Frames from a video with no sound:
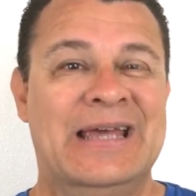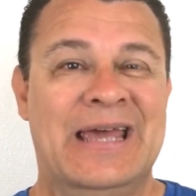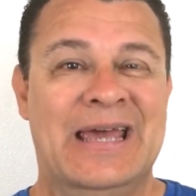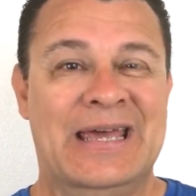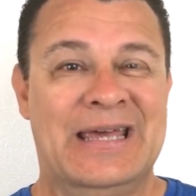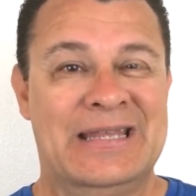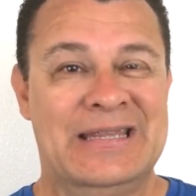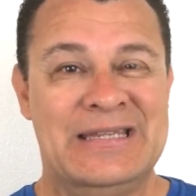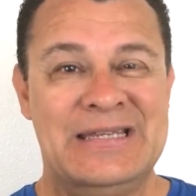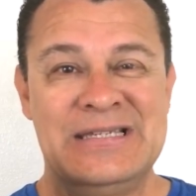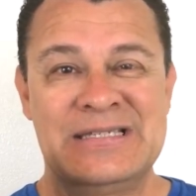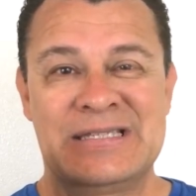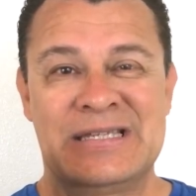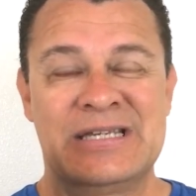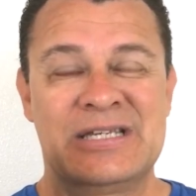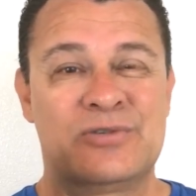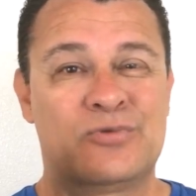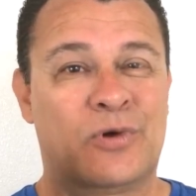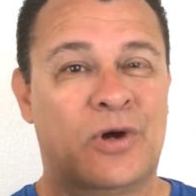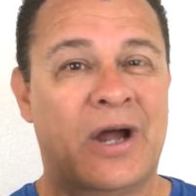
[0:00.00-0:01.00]
And these
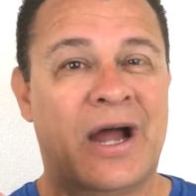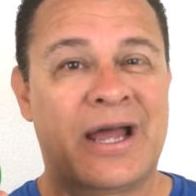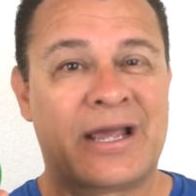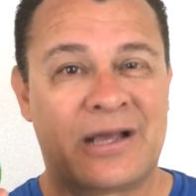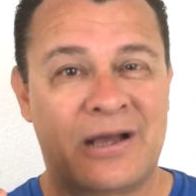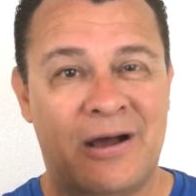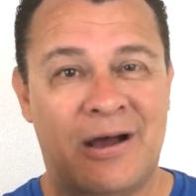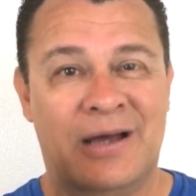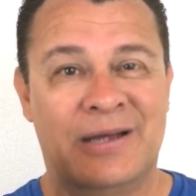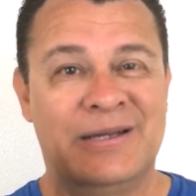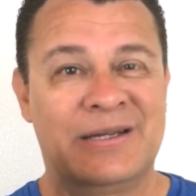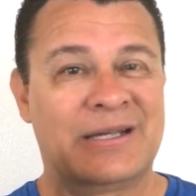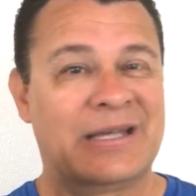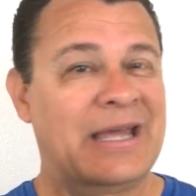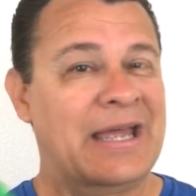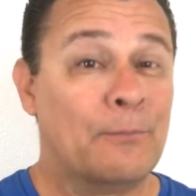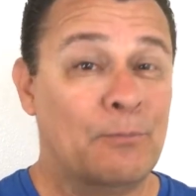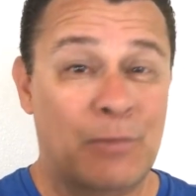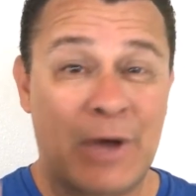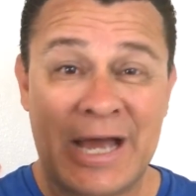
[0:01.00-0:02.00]
things were iconic.
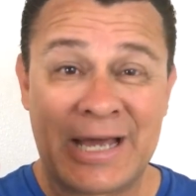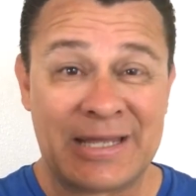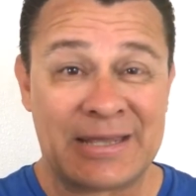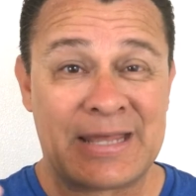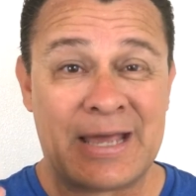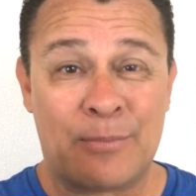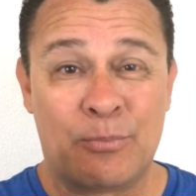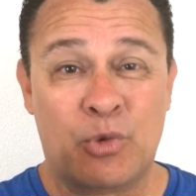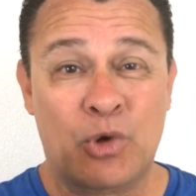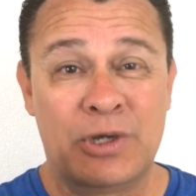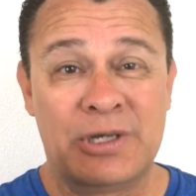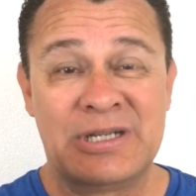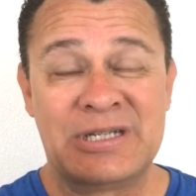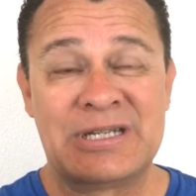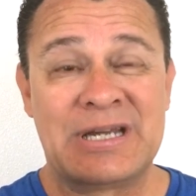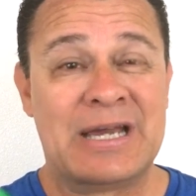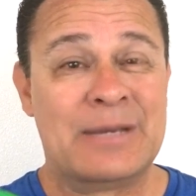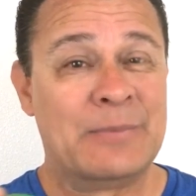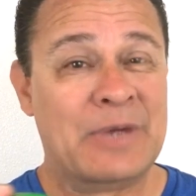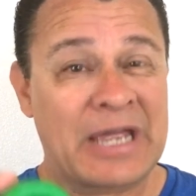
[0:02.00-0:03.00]
Back at that point in
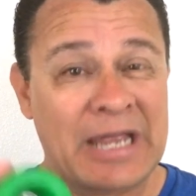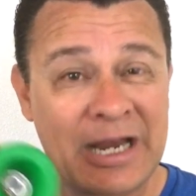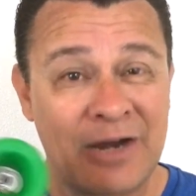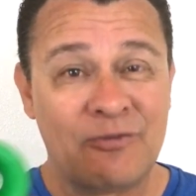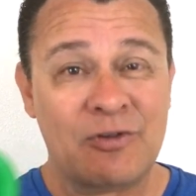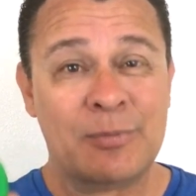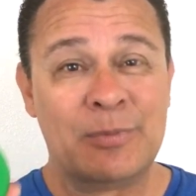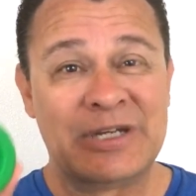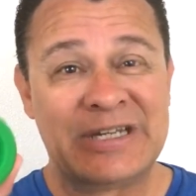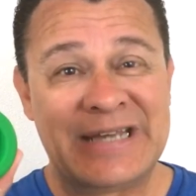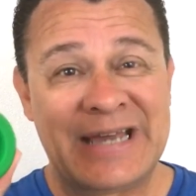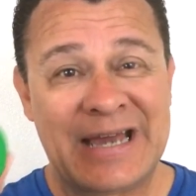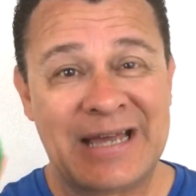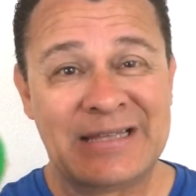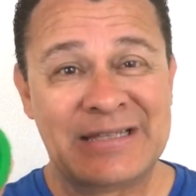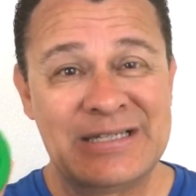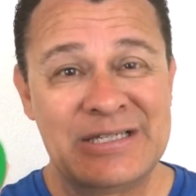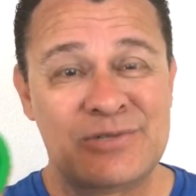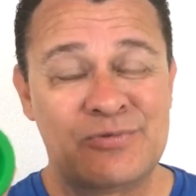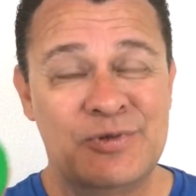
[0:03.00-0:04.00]
time, everybody
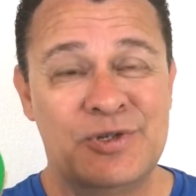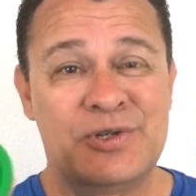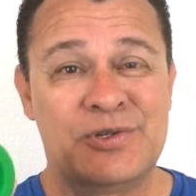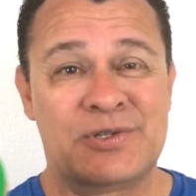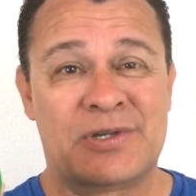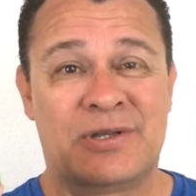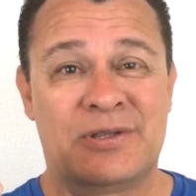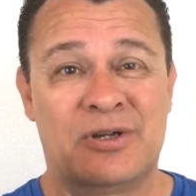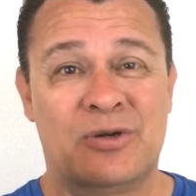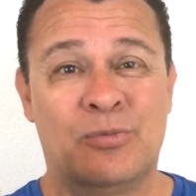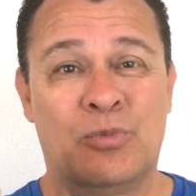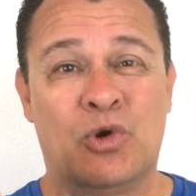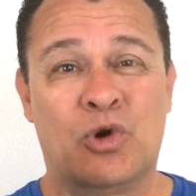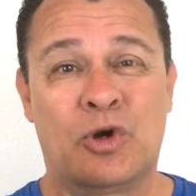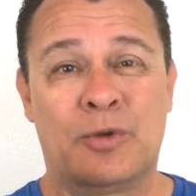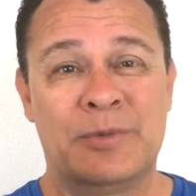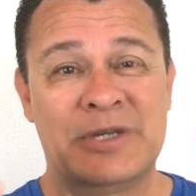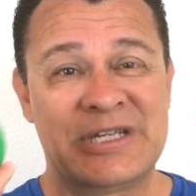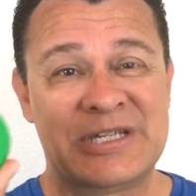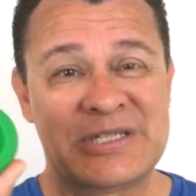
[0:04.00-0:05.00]
had these wheels on their
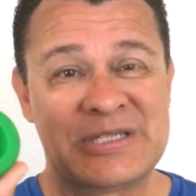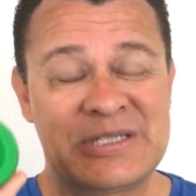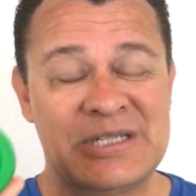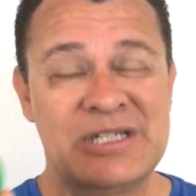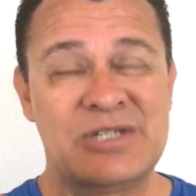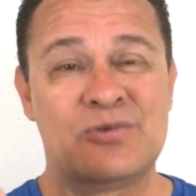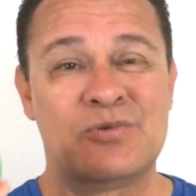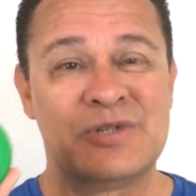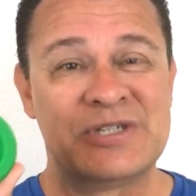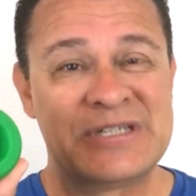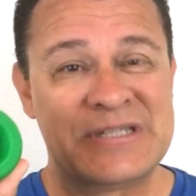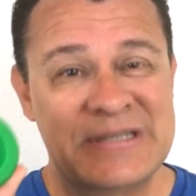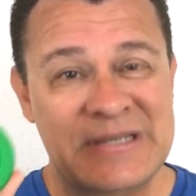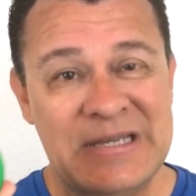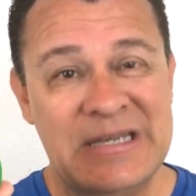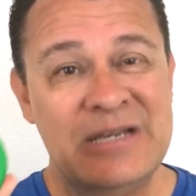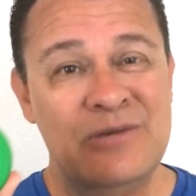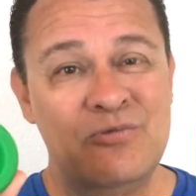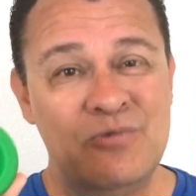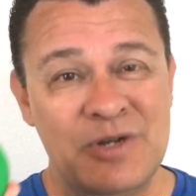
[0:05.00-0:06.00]
board because this was
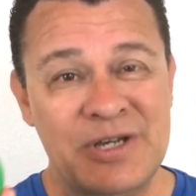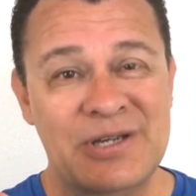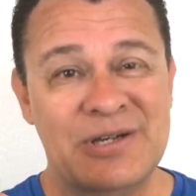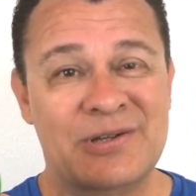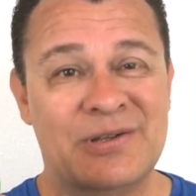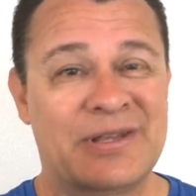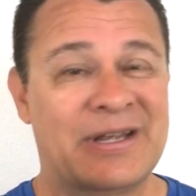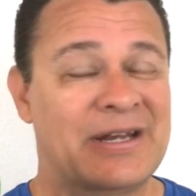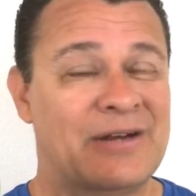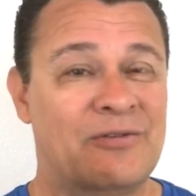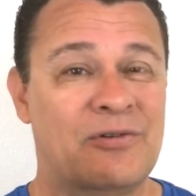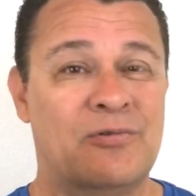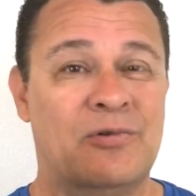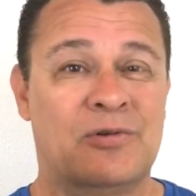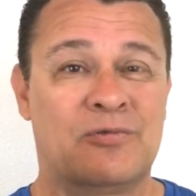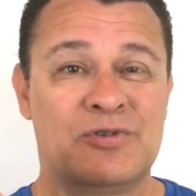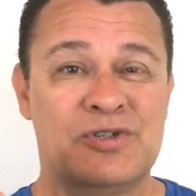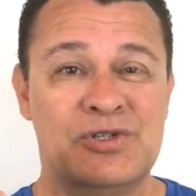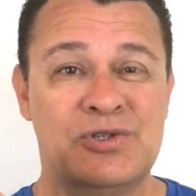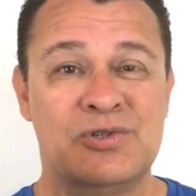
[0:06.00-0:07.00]
the wheel that
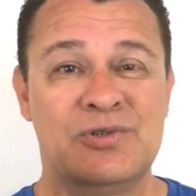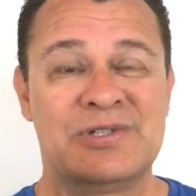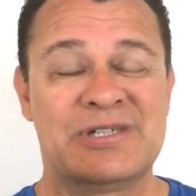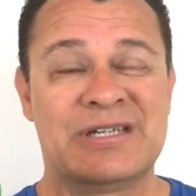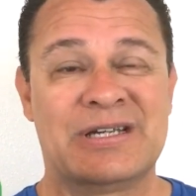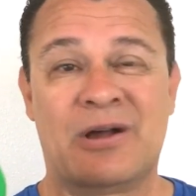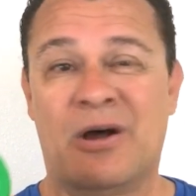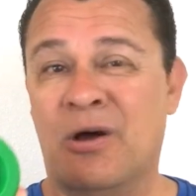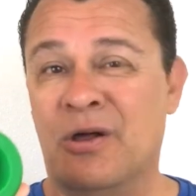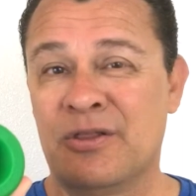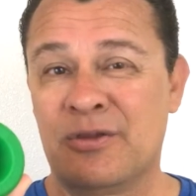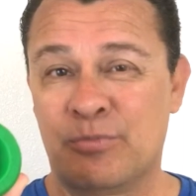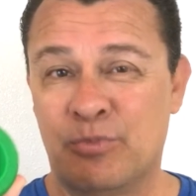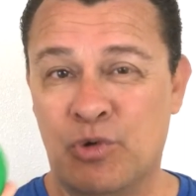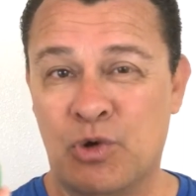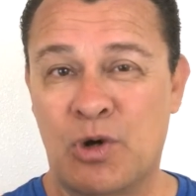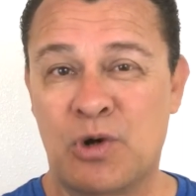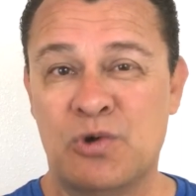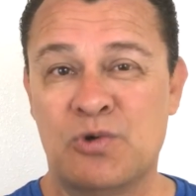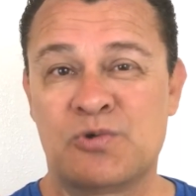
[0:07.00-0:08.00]
everyone was using. All the
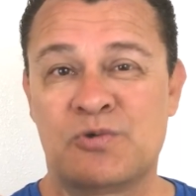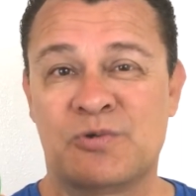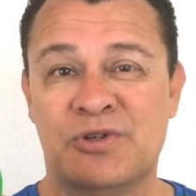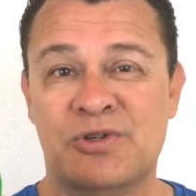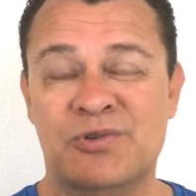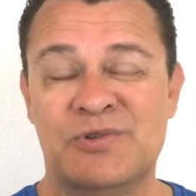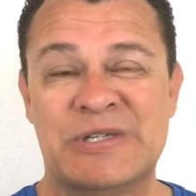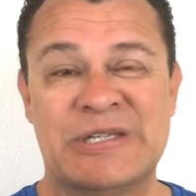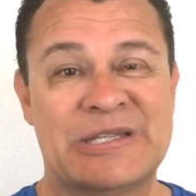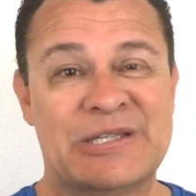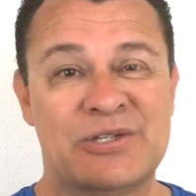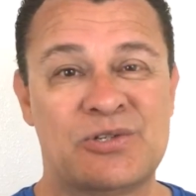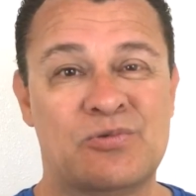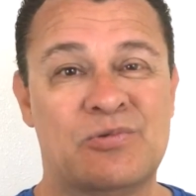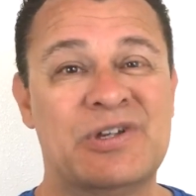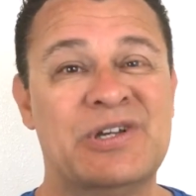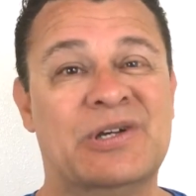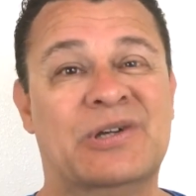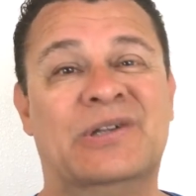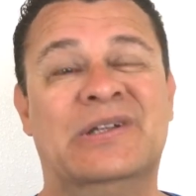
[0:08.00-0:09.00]
pros were using this
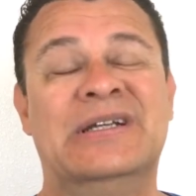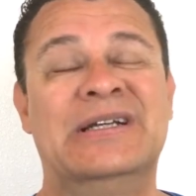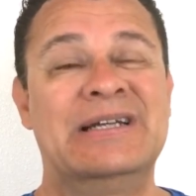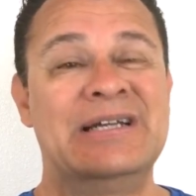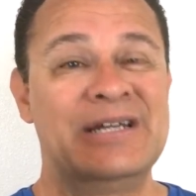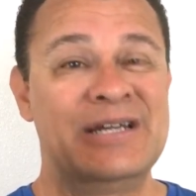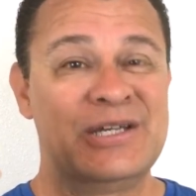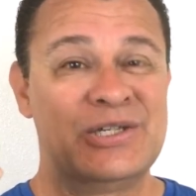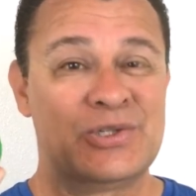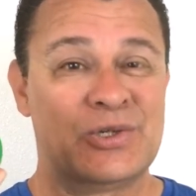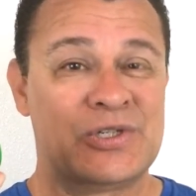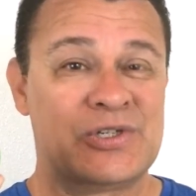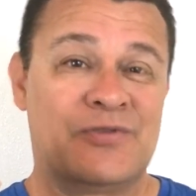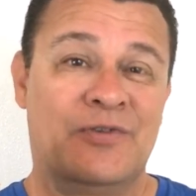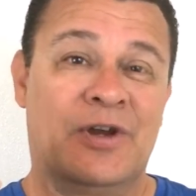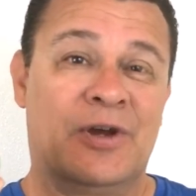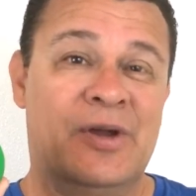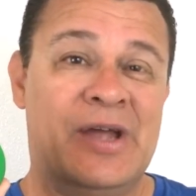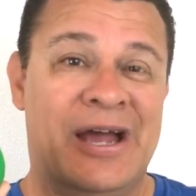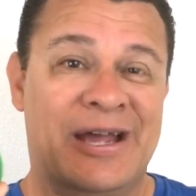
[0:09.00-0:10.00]
wheel. So it's
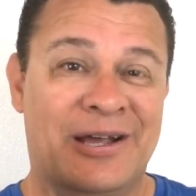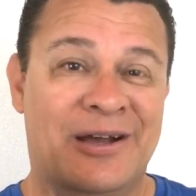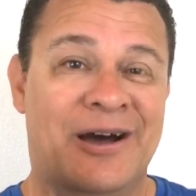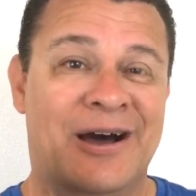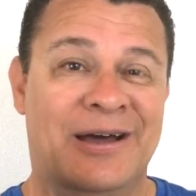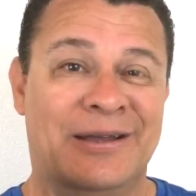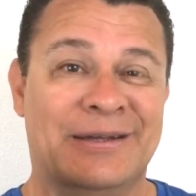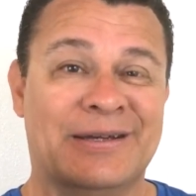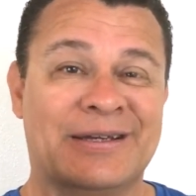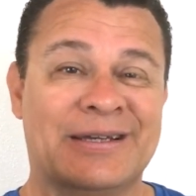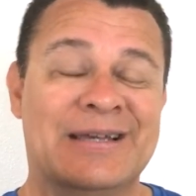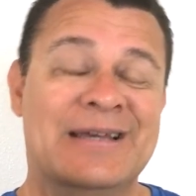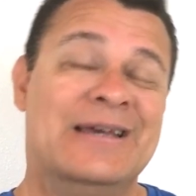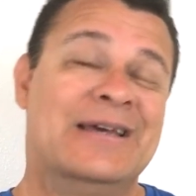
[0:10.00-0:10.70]
very iconic.